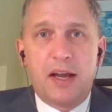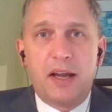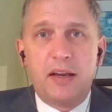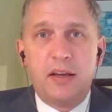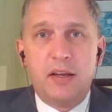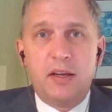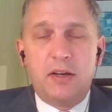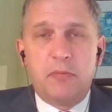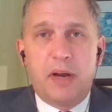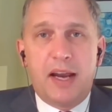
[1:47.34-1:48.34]
by,
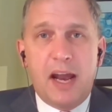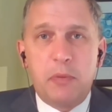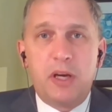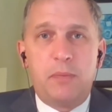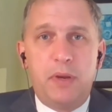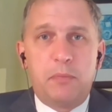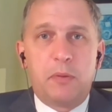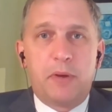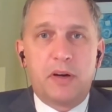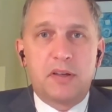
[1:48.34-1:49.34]
by how many
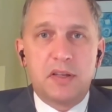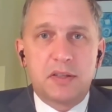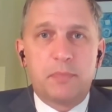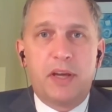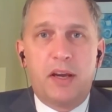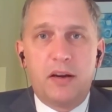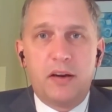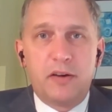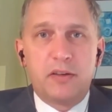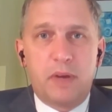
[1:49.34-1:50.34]
people participated
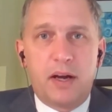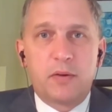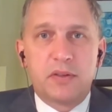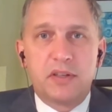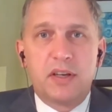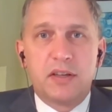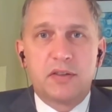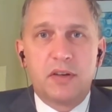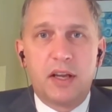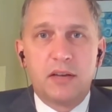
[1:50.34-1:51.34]
in our democracy
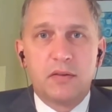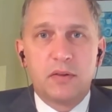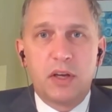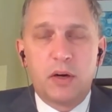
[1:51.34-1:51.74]
yesterday.